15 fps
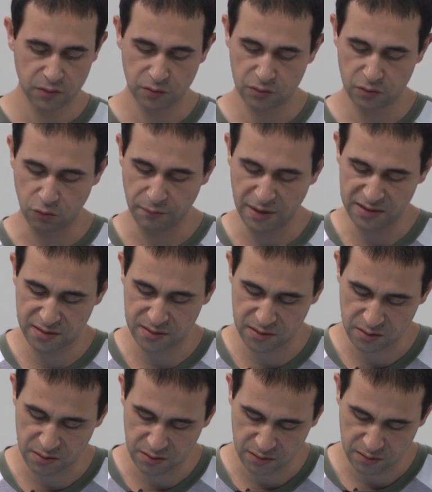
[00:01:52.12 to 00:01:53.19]
So mass is
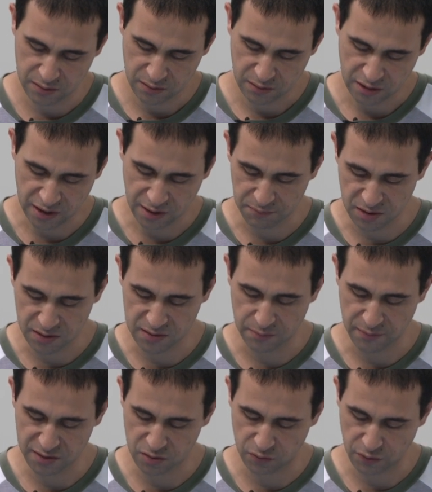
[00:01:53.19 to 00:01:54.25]
ME is the
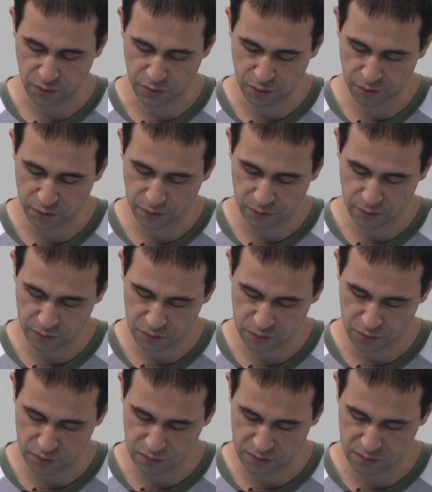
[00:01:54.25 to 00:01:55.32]
mass of the Earth.
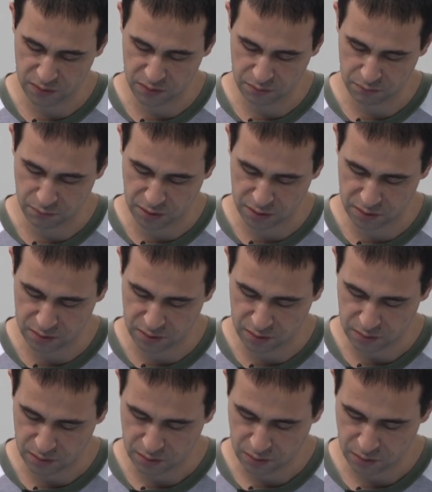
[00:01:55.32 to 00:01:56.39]
So this is mass
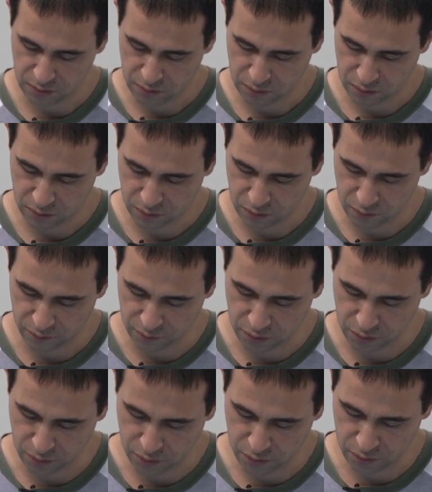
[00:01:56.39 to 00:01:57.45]
of
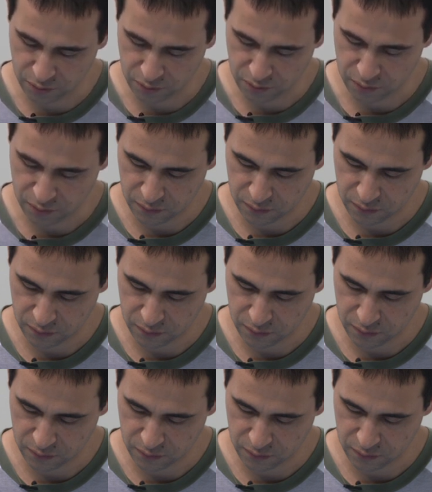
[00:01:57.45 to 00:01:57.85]
the Earth.